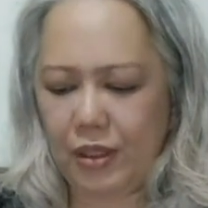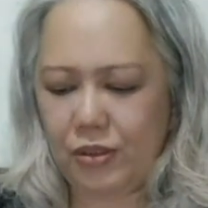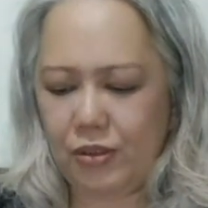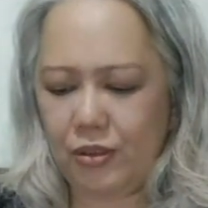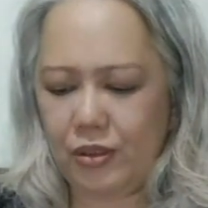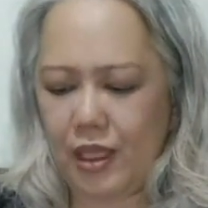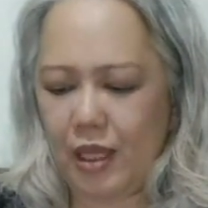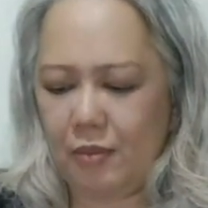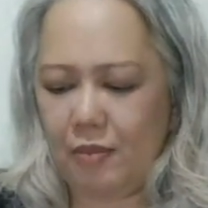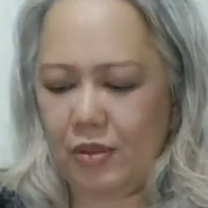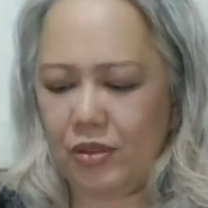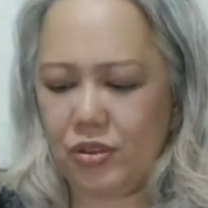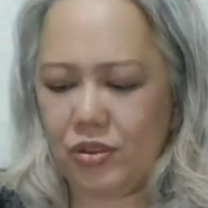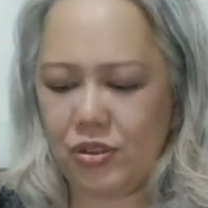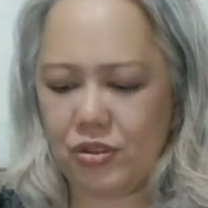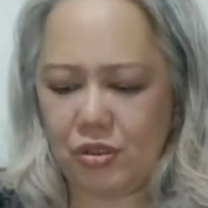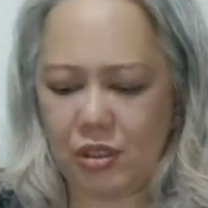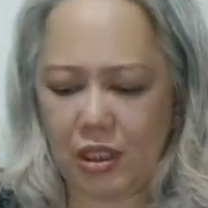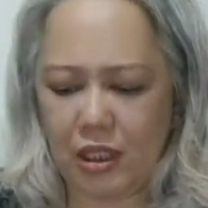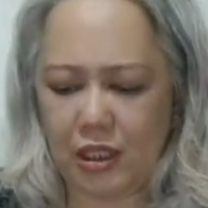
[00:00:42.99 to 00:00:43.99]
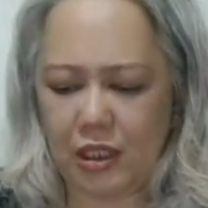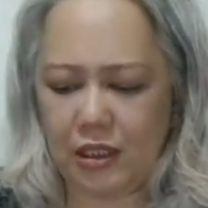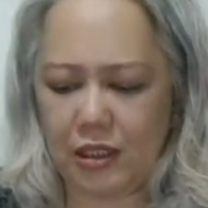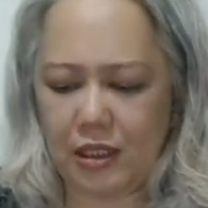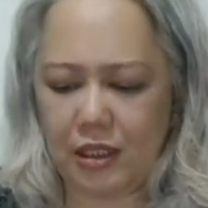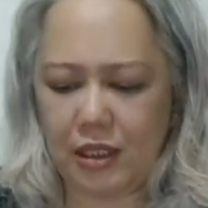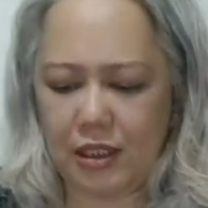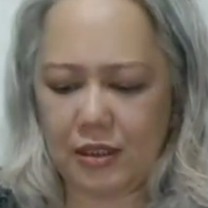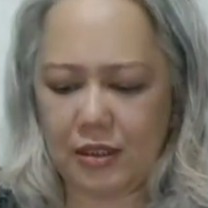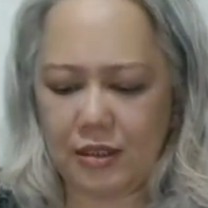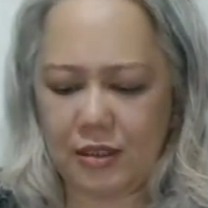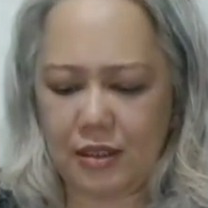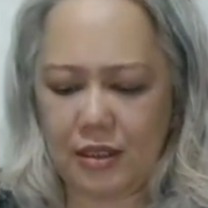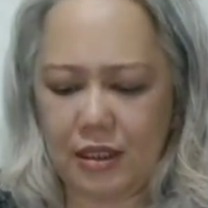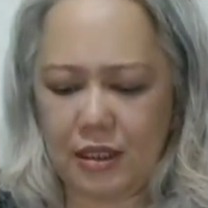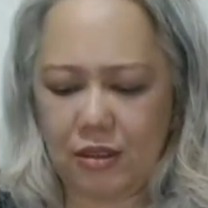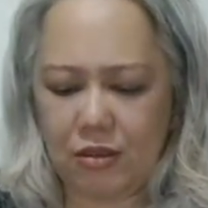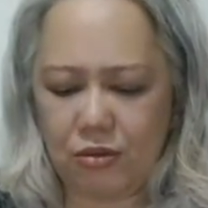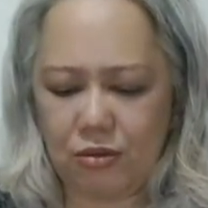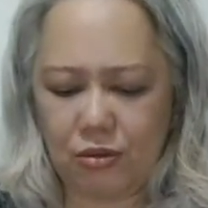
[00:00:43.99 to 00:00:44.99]
But to demonstrate, let's
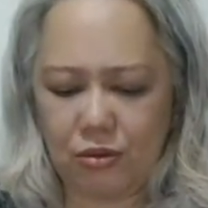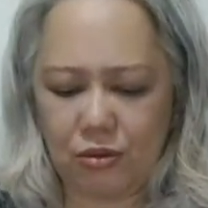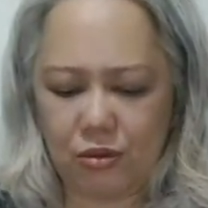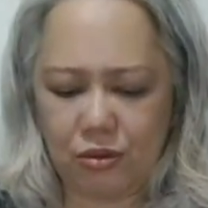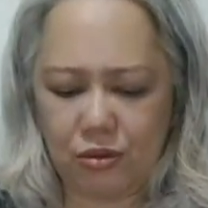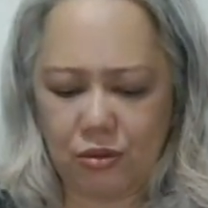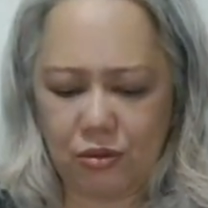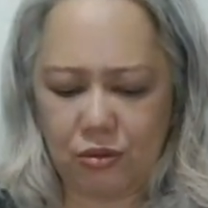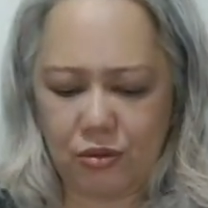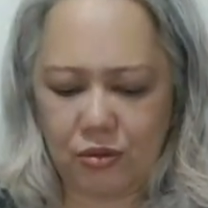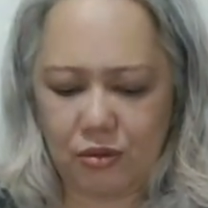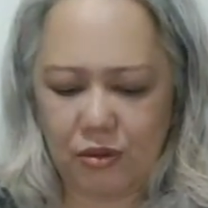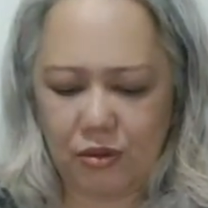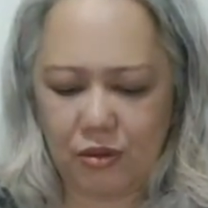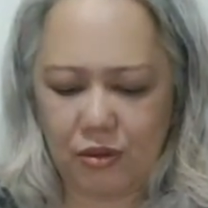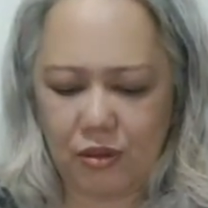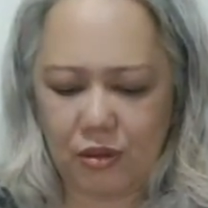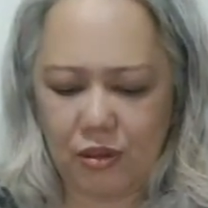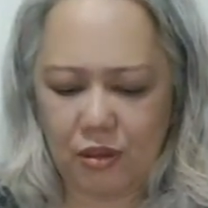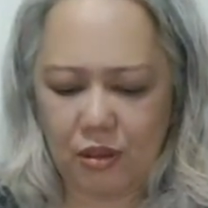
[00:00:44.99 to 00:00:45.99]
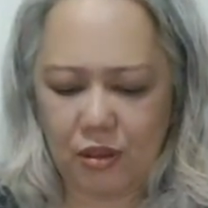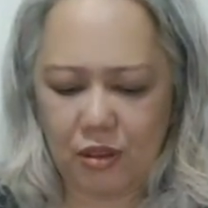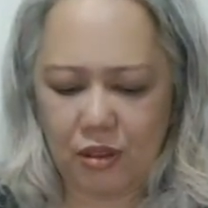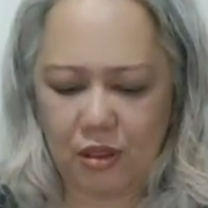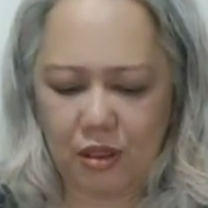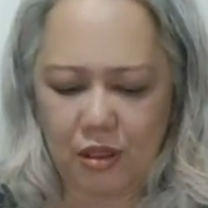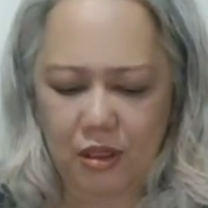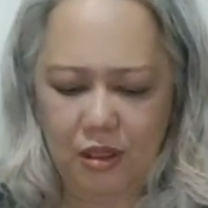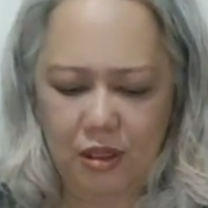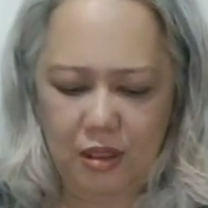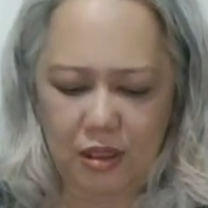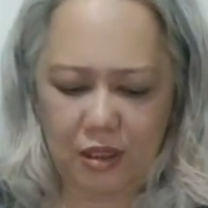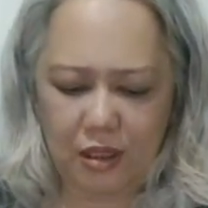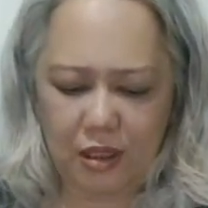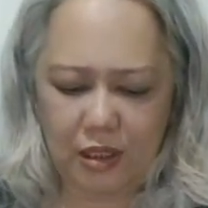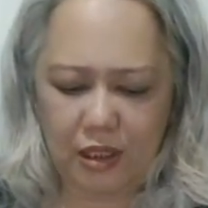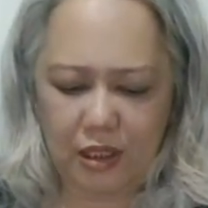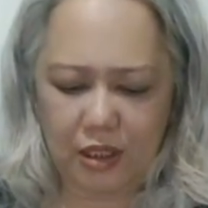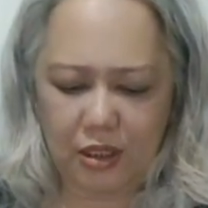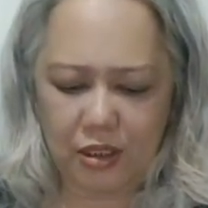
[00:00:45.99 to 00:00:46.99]
see kung
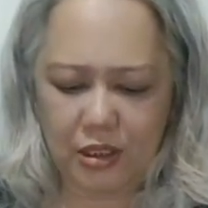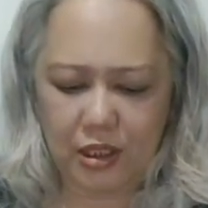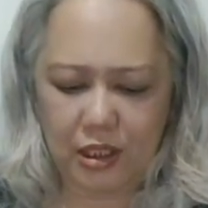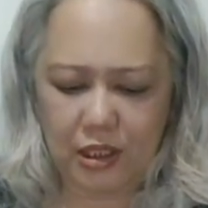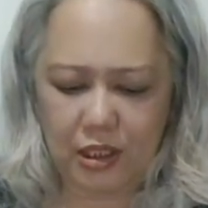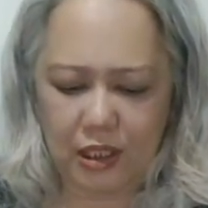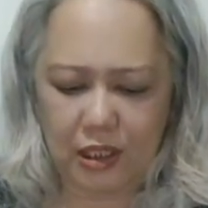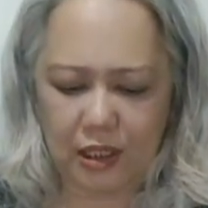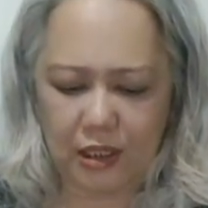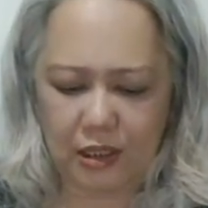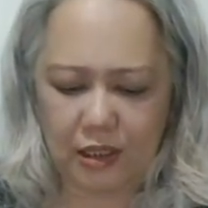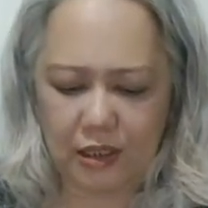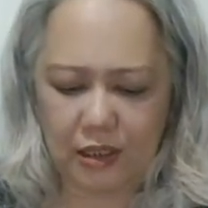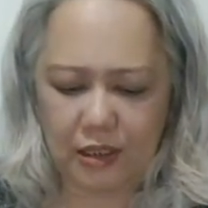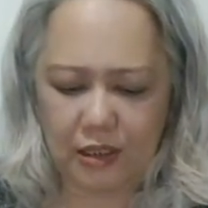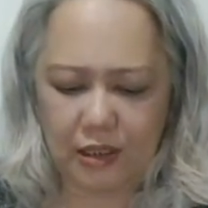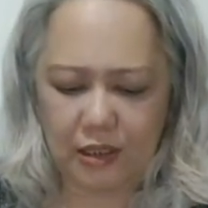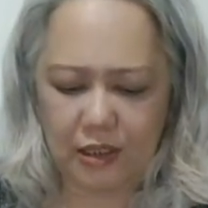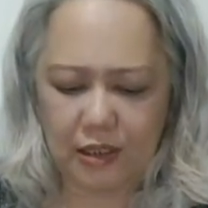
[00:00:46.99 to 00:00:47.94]
here na lang.